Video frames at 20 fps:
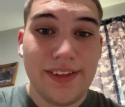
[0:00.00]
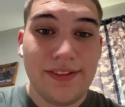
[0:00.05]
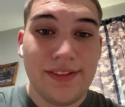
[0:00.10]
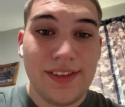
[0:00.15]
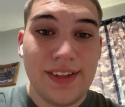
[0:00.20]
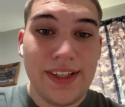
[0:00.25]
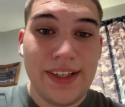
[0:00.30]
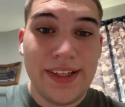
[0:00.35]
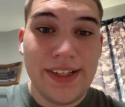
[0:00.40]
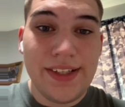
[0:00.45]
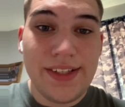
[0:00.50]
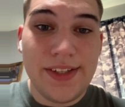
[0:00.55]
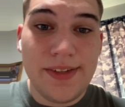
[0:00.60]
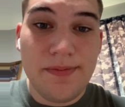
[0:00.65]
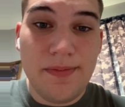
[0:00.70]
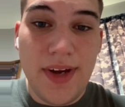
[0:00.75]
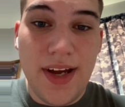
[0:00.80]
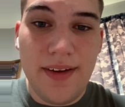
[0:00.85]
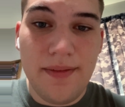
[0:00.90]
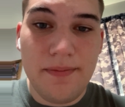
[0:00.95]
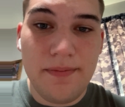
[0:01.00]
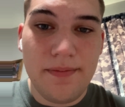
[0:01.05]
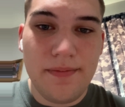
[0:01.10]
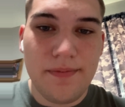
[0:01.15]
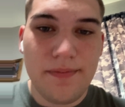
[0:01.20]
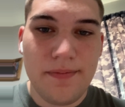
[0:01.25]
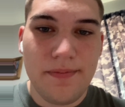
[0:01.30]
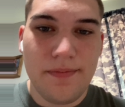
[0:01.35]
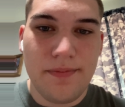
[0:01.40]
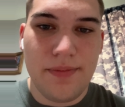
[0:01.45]
this might
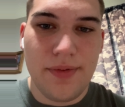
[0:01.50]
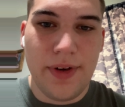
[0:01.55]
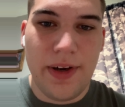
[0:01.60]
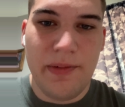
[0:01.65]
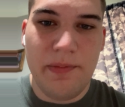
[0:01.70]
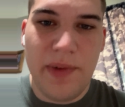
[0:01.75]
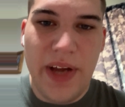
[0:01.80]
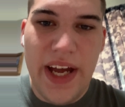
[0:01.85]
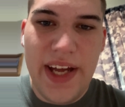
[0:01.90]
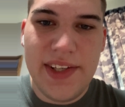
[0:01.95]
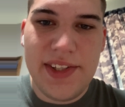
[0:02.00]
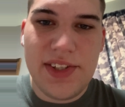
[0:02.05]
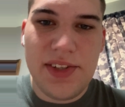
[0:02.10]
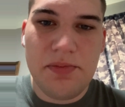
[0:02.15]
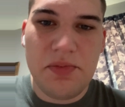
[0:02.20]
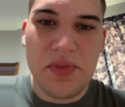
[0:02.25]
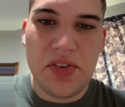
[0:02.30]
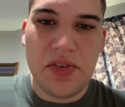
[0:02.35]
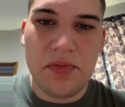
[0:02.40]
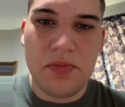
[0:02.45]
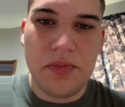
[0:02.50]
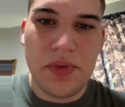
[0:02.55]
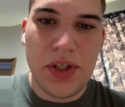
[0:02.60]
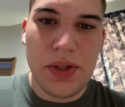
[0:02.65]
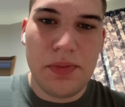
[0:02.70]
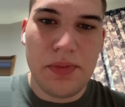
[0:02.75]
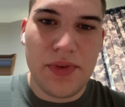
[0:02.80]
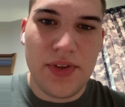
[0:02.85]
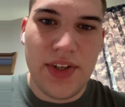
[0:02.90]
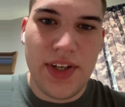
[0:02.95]
bring back some old
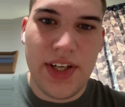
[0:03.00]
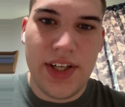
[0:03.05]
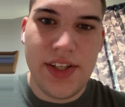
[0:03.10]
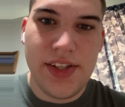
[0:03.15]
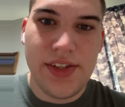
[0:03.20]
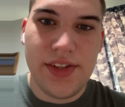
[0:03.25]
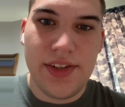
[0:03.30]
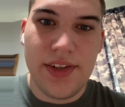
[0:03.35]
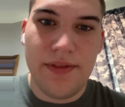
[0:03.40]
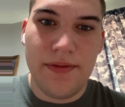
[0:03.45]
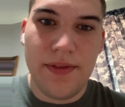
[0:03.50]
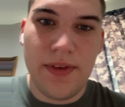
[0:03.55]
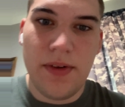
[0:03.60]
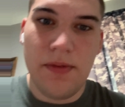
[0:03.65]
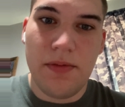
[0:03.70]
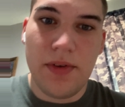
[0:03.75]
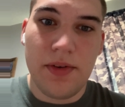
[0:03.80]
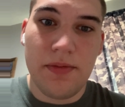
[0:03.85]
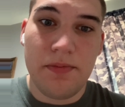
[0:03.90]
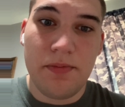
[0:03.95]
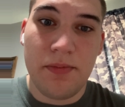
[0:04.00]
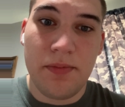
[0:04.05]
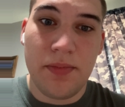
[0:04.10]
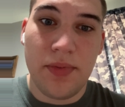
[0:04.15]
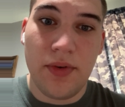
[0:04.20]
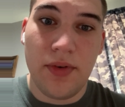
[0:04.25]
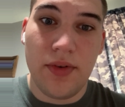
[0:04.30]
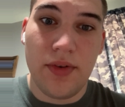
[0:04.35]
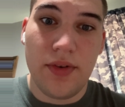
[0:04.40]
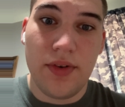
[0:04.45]
memories if you were
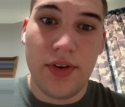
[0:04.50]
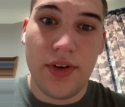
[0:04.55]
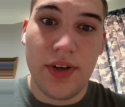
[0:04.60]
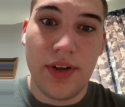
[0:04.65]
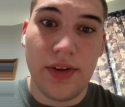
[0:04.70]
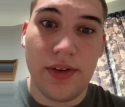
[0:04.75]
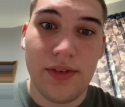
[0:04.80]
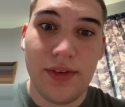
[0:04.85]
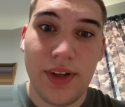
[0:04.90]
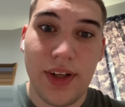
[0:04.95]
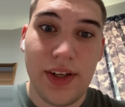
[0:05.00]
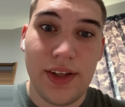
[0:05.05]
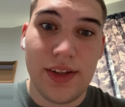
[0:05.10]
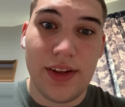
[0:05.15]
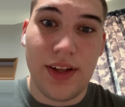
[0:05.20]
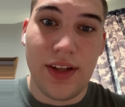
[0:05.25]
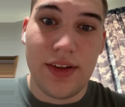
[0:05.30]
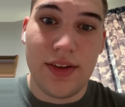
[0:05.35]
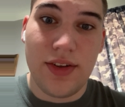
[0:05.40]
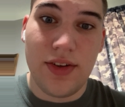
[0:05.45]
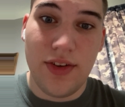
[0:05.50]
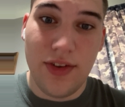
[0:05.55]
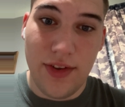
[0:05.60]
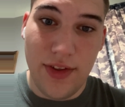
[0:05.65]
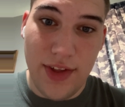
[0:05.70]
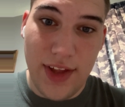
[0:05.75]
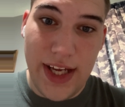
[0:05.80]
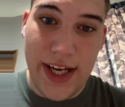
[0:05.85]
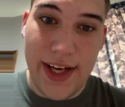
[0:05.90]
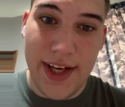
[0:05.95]
born in like the
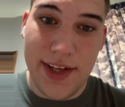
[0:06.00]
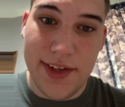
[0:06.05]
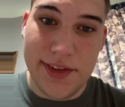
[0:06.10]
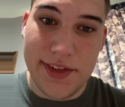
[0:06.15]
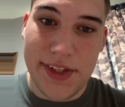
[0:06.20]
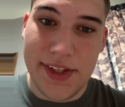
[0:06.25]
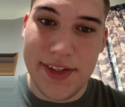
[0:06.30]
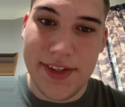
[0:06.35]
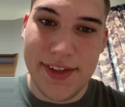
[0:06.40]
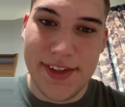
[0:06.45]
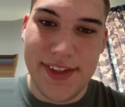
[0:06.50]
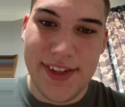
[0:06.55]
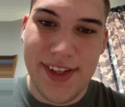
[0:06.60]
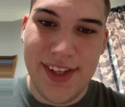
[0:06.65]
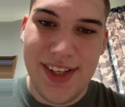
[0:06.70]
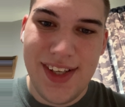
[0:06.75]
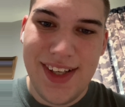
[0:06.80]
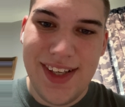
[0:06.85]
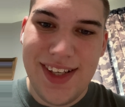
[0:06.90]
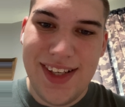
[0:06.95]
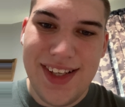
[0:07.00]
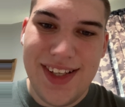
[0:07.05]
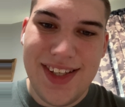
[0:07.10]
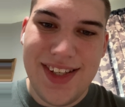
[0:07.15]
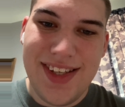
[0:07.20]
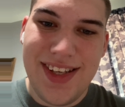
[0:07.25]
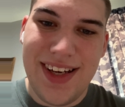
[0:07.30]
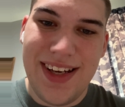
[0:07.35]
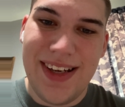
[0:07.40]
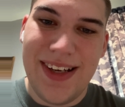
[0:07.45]
2000s.
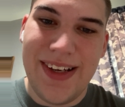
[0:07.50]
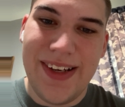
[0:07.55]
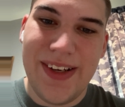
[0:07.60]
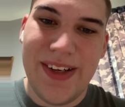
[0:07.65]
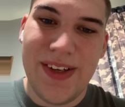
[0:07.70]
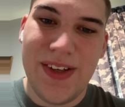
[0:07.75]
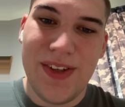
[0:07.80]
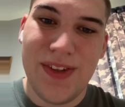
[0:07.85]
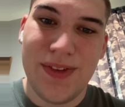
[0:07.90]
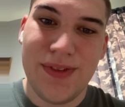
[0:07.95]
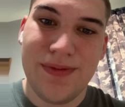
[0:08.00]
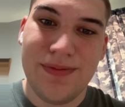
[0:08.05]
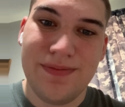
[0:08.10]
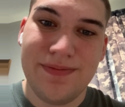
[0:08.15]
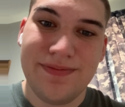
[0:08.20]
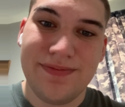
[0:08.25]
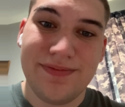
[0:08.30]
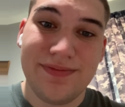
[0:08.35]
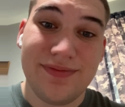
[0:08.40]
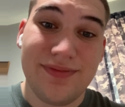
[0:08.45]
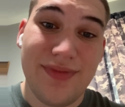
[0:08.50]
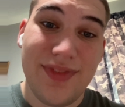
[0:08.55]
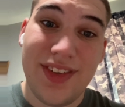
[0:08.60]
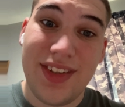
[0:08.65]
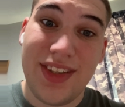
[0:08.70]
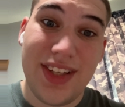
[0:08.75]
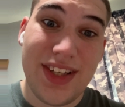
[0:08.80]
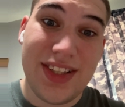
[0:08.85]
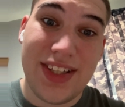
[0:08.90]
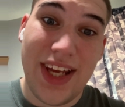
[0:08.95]
So,
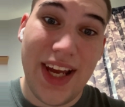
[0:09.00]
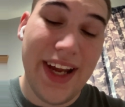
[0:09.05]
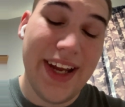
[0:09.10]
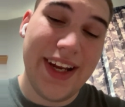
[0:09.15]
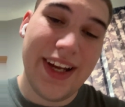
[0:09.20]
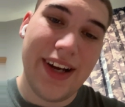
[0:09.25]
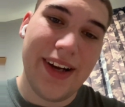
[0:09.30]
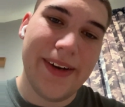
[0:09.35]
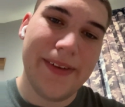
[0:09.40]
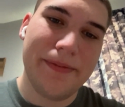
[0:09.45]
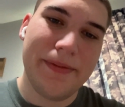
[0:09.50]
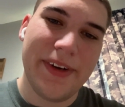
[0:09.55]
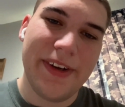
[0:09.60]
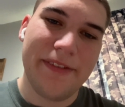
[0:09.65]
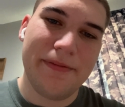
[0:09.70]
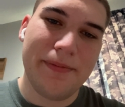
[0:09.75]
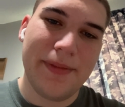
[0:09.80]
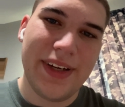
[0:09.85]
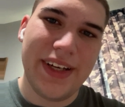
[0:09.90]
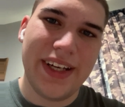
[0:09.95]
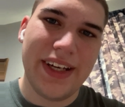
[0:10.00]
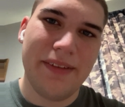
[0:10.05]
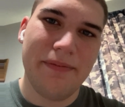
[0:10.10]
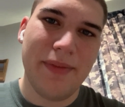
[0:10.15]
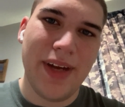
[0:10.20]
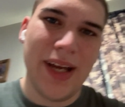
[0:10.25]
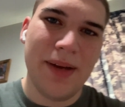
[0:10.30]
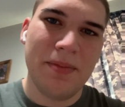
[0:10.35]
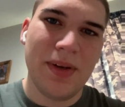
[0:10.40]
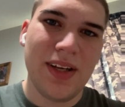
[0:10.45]
just hang on with me and
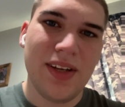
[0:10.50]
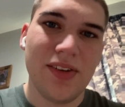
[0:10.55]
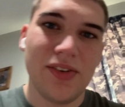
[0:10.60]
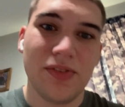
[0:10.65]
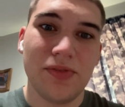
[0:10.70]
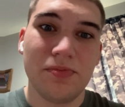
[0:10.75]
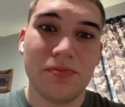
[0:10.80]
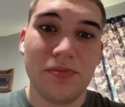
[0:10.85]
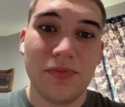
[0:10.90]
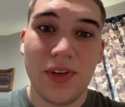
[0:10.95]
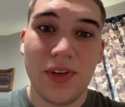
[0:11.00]
maybe you'll